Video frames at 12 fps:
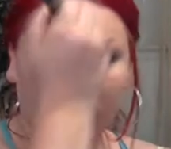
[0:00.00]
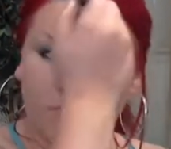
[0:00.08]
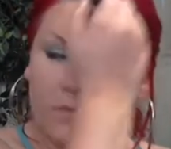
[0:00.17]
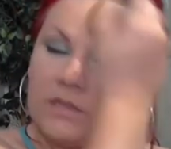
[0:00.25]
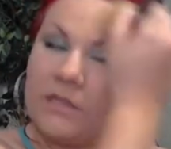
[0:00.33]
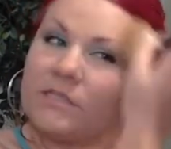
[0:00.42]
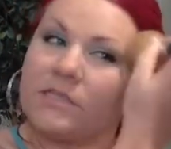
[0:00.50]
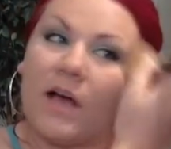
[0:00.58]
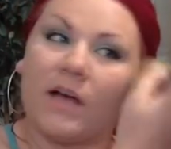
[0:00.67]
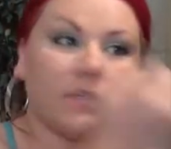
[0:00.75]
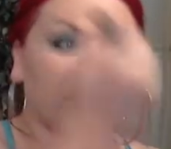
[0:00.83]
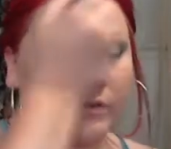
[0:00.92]
And this
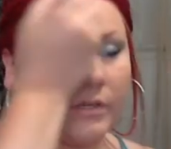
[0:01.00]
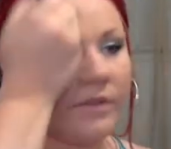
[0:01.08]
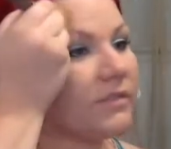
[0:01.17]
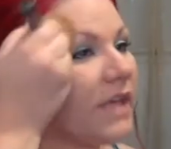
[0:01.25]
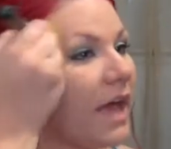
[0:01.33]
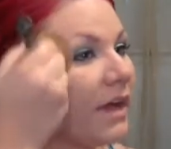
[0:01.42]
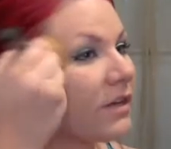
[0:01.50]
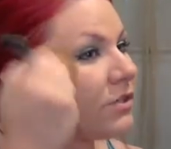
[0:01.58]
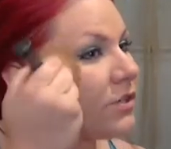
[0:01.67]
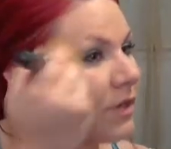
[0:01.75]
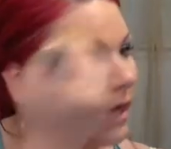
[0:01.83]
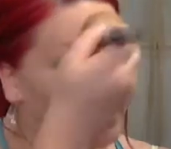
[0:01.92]
also gives
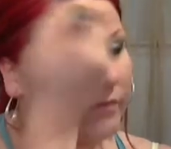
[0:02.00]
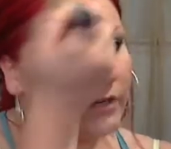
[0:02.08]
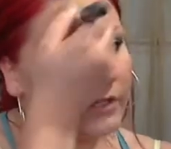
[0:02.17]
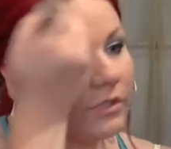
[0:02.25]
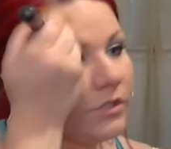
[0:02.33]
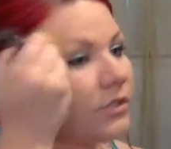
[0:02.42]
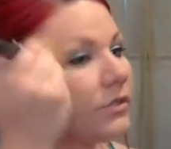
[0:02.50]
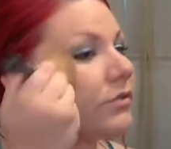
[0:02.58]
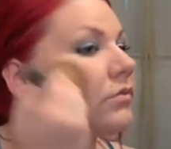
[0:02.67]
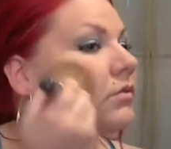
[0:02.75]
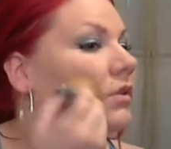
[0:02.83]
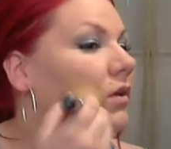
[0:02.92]
extra coverage too.
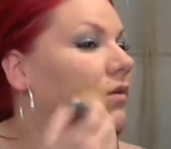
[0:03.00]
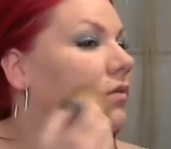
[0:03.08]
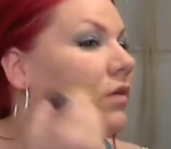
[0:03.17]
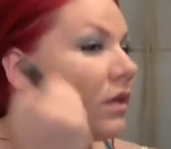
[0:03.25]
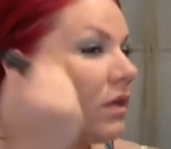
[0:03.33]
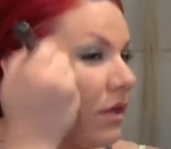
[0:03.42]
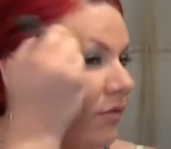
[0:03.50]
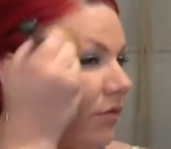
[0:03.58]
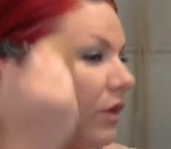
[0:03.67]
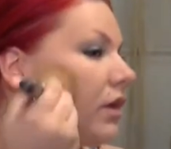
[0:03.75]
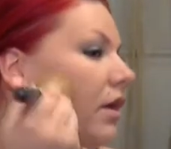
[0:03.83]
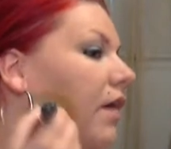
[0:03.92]
So if you
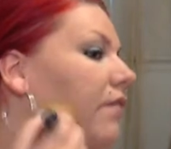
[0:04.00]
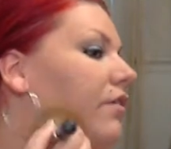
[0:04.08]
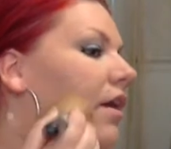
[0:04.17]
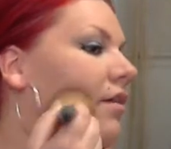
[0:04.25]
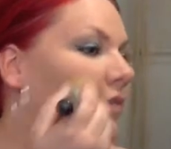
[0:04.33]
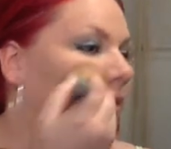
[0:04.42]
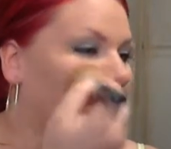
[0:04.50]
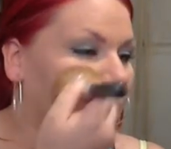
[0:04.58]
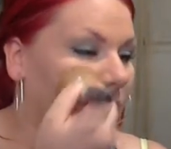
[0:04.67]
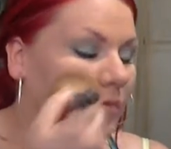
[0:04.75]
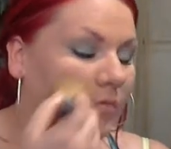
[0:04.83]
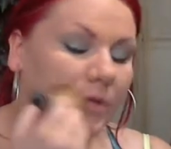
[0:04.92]
didn't cover
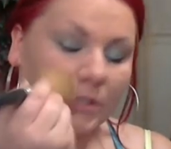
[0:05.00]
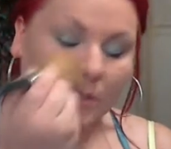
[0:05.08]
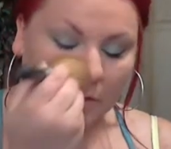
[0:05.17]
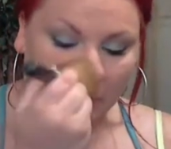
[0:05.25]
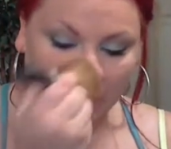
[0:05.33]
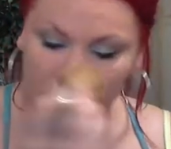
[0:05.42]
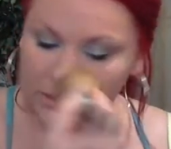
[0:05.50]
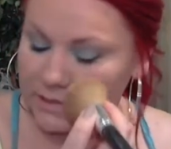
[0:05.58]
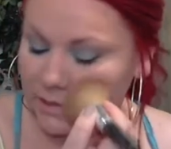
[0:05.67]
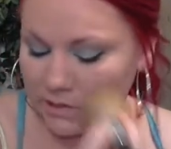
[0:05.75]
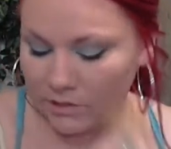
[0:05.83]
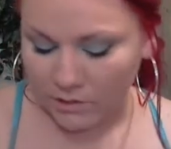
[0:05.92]
everything when we did
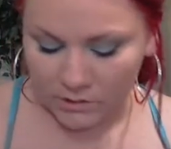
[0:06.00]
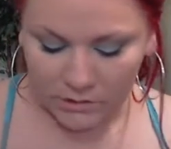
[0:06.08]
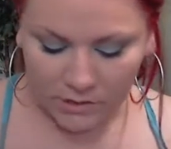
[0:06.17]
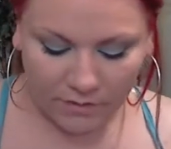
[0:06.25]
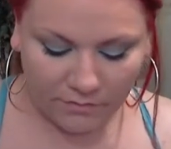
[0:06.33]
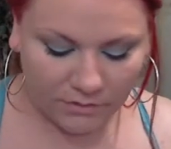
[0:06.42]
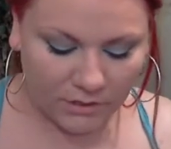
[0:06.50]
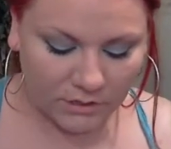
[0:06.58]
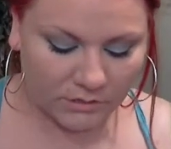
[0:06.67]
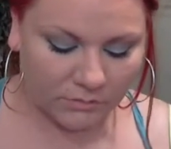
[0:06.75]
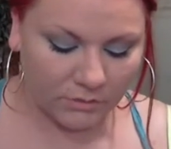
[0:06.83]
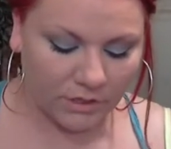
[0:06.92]
concealer and stuff,
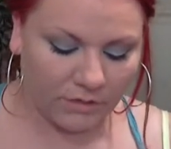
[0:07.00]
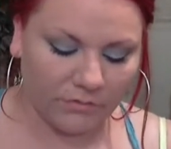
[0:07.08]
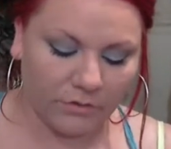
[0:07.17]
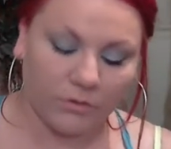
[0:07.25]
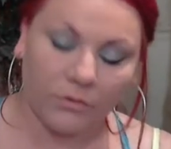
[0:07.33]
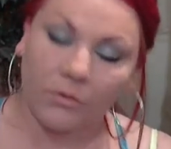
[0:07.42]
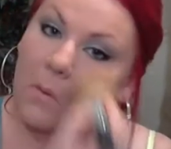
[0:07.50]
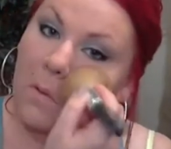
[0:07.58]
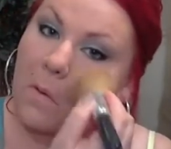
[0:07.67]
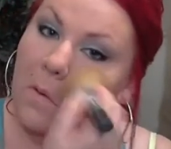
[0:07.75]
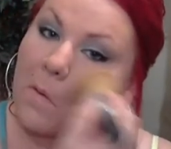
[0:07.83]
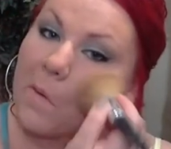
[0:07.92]
this will give you
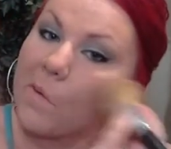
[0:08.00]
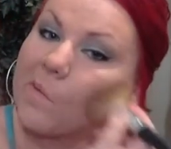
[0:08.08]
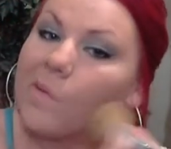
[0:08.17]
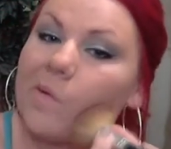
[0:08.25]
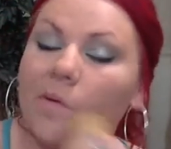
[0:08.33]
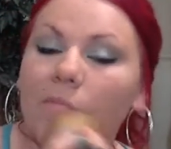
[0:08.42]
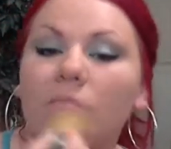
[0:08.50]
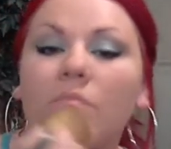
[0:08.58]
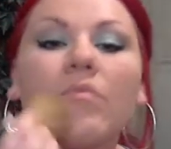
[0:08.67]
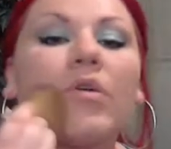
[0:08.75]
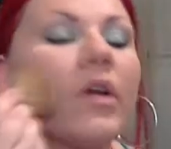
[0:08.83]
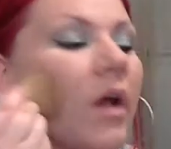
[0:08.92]

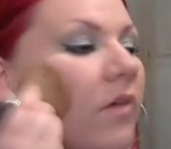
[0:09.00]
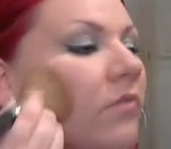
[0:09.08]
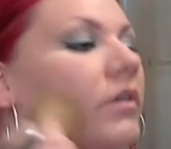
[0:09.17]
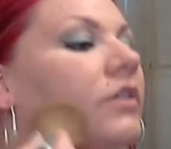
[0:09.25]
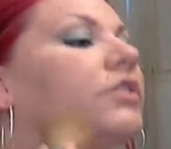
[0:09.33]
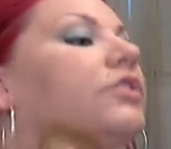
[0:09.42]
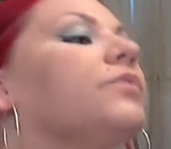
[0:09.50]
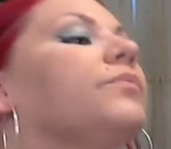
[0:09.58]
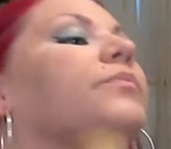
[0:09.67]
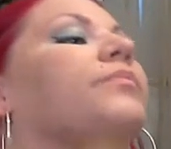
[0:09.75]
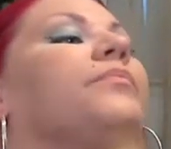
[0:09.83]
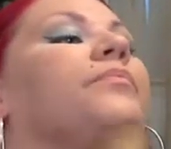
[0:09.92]
more coverage.
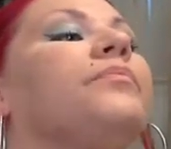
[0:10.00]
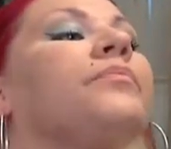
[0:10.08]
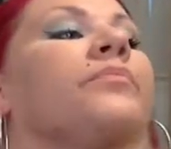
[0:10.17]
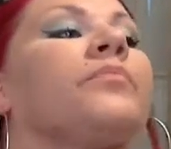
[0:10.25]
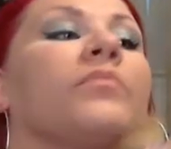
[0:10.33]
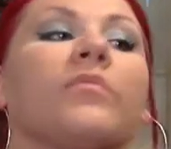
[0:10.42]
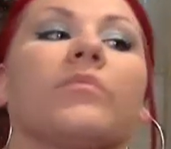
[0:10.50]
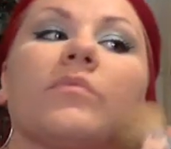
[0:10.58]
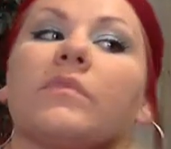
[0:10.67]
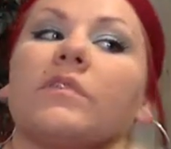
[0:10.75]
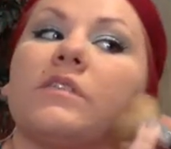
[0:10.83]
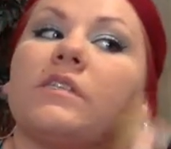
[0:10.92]

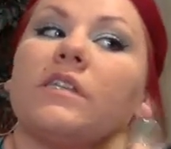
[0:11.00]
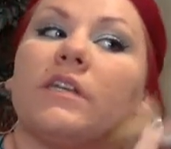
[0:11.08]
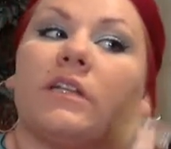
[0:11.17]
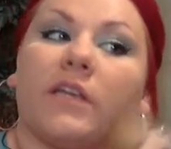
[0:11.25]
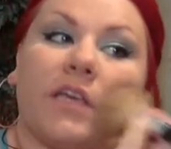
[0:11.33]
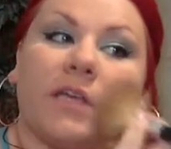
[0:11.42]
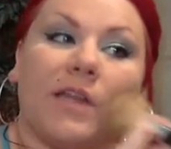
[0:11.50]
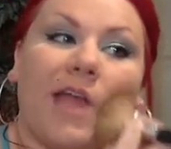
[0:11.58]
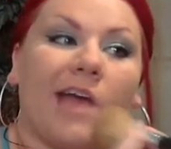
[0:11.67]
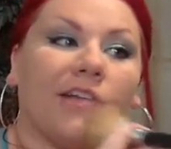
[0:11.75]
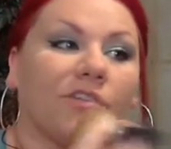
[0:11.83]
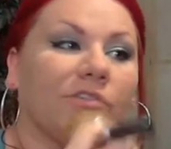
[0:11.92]
Still looking
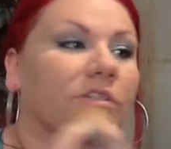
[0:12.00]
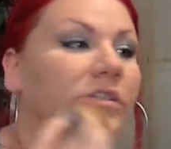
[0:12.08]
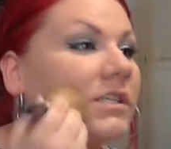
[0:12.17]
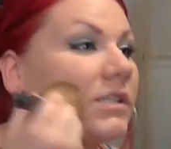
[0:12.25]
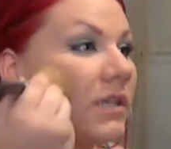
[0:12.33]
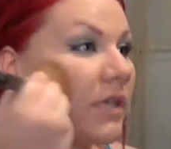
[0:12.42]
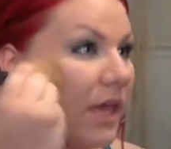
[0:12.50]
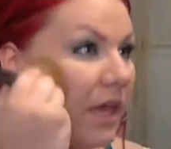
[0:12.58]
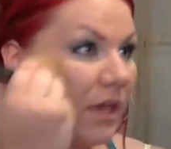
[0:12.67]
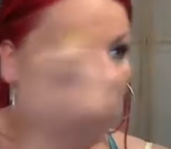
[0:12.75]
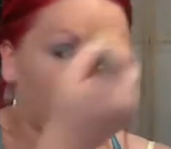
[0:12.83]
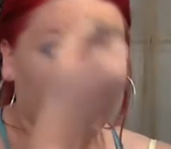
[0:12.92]
natural. It doesn't
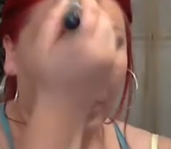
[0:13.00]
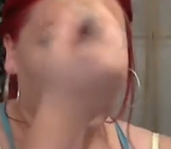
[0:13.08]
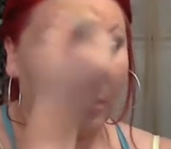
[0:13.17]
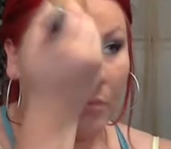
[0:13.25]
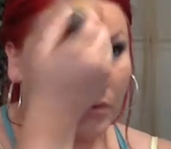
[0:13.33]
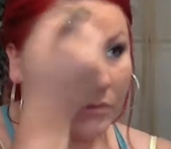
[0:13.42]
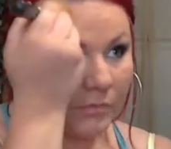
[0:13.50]
cake up like most